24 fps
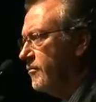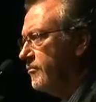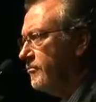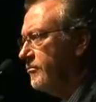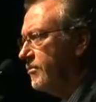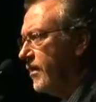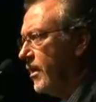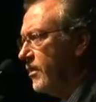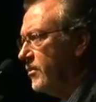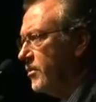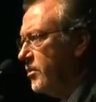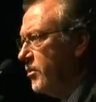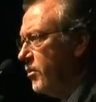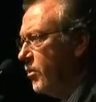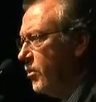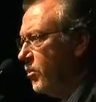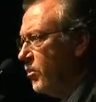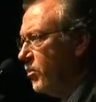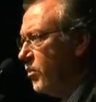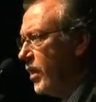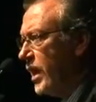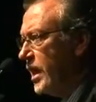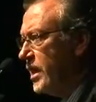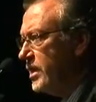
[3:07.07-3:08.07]
found a
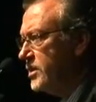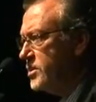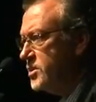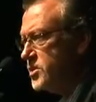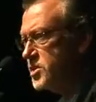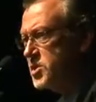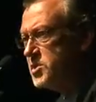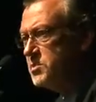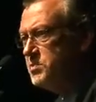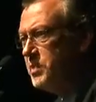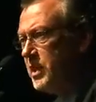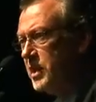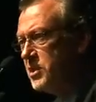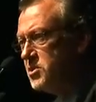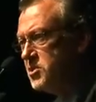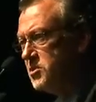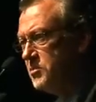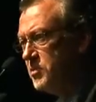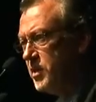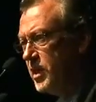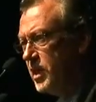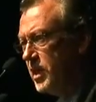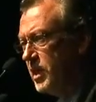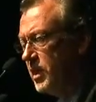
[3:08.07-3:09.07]
way to speak
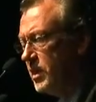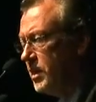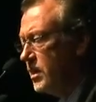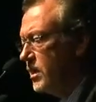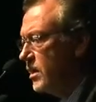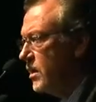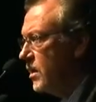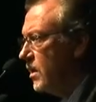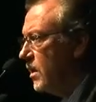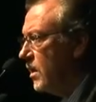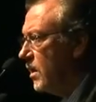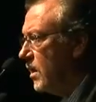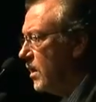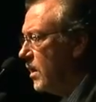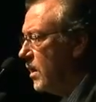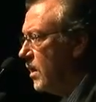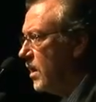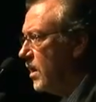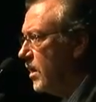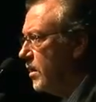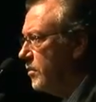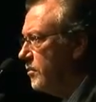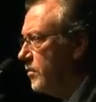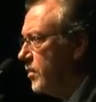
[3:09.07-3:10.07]
to me
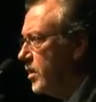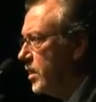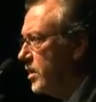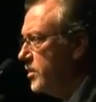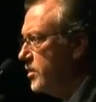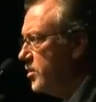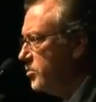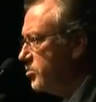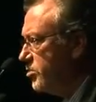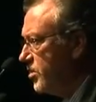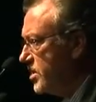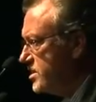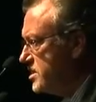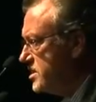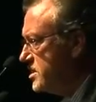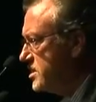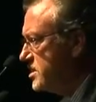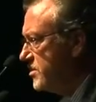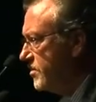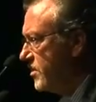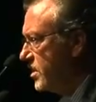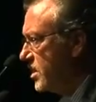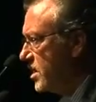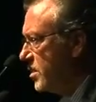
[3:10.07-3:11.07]
in the
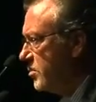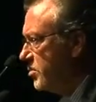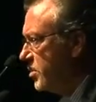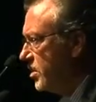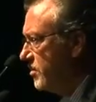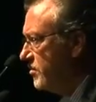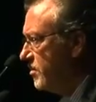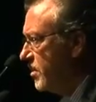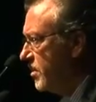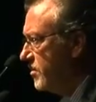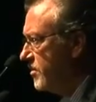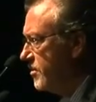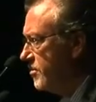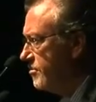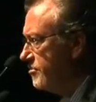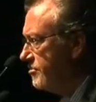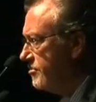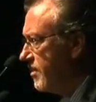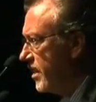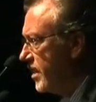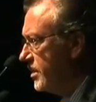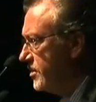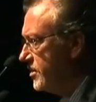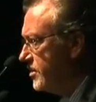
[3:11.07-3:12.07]
presence of a couple of other
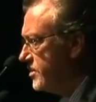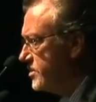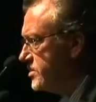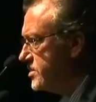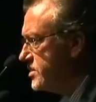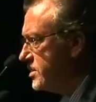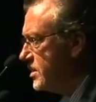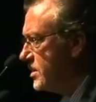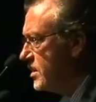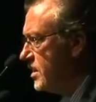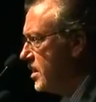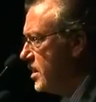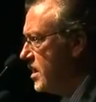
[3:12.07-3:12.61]
fighters